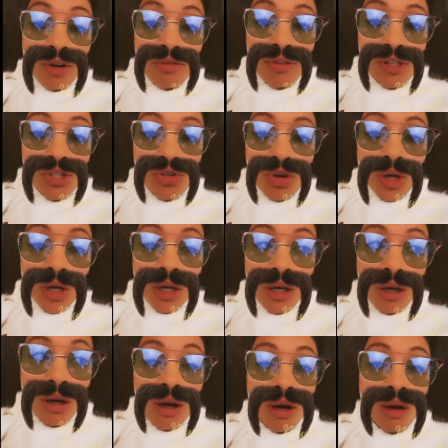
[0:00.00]
frustrating.
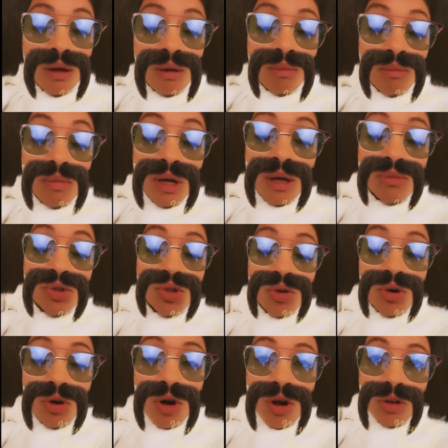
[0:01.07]
Um, I'm sure
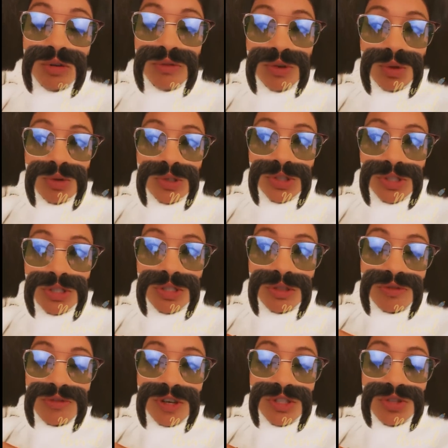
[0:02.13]
all of you are just as
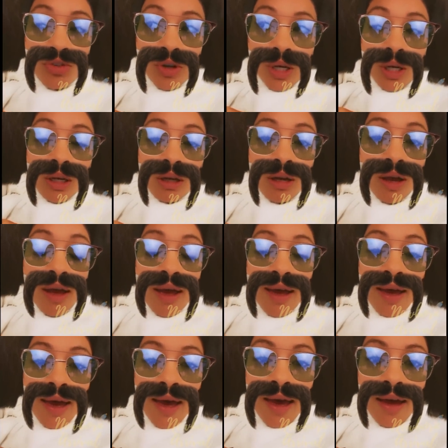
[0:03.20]
frustrated.
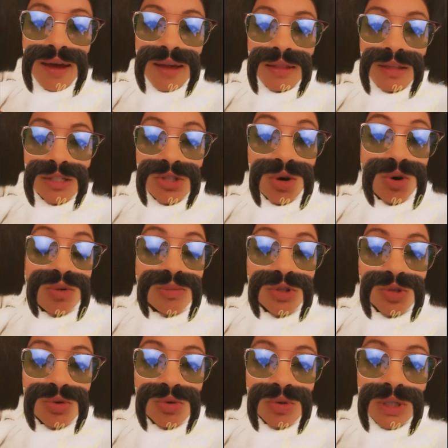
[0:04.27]
And this
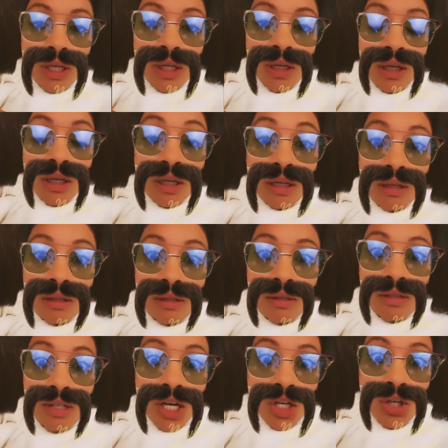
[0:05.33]
homeschooling is
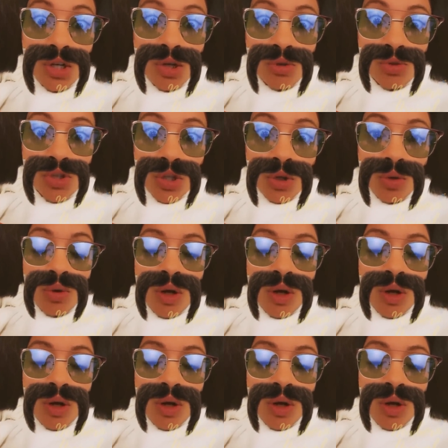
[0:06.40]
no joke.